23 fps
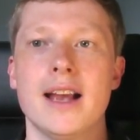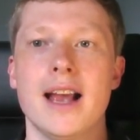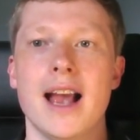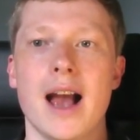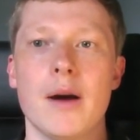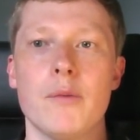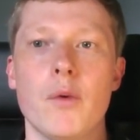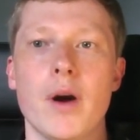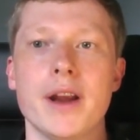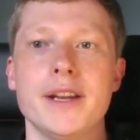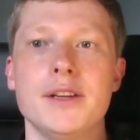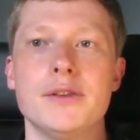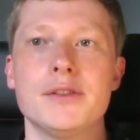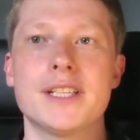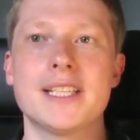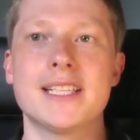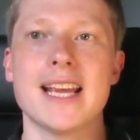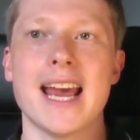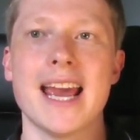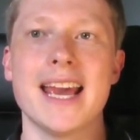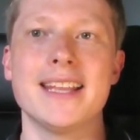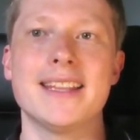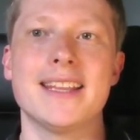when you
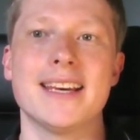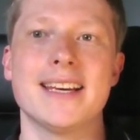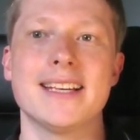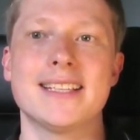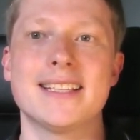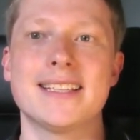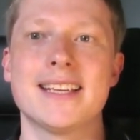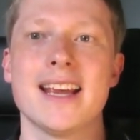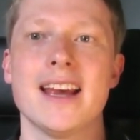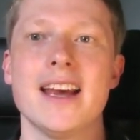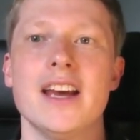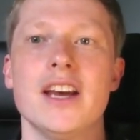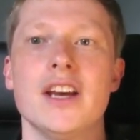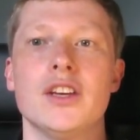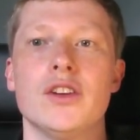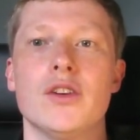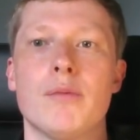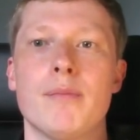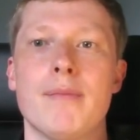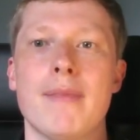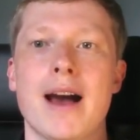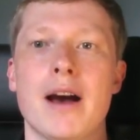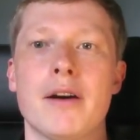say this,
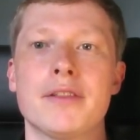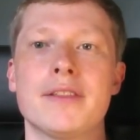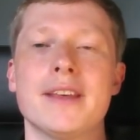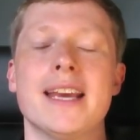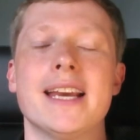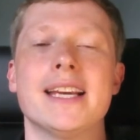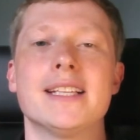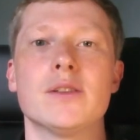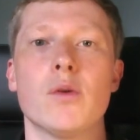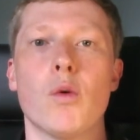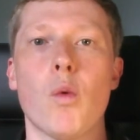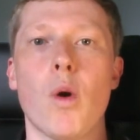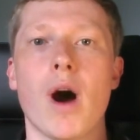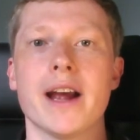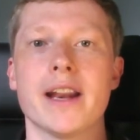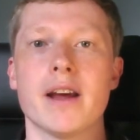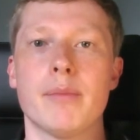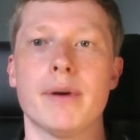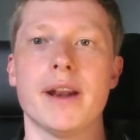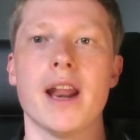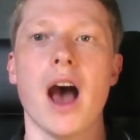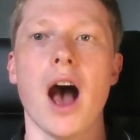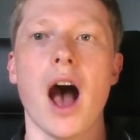your mouth is wide
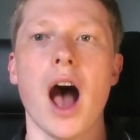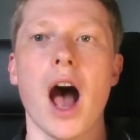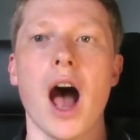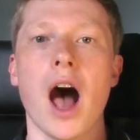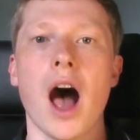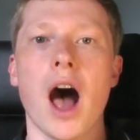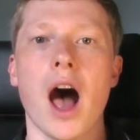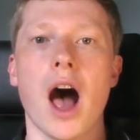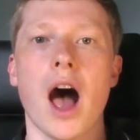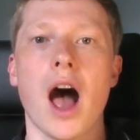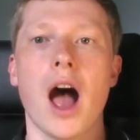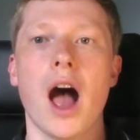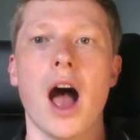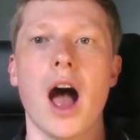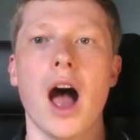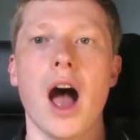open, but.